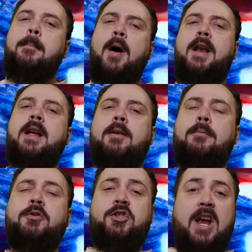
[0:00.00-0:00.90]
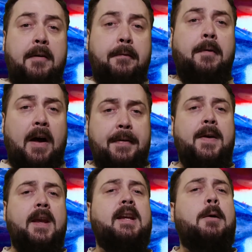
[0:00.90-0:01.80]
But Jeff, I
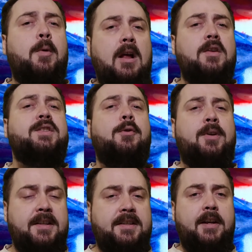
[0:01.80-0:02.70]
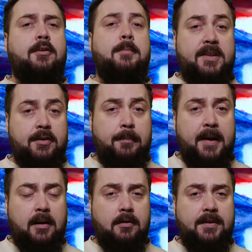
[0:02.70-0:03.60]
think, would also consider Mr.
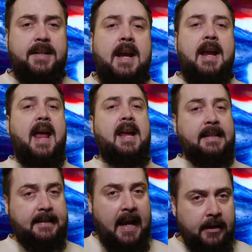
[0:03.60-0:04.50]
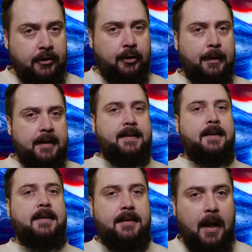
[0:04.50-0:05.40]
Pickles a dangerous
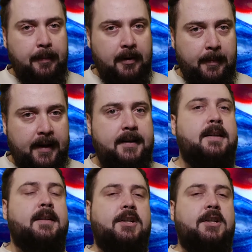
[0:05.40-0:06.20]
supplement.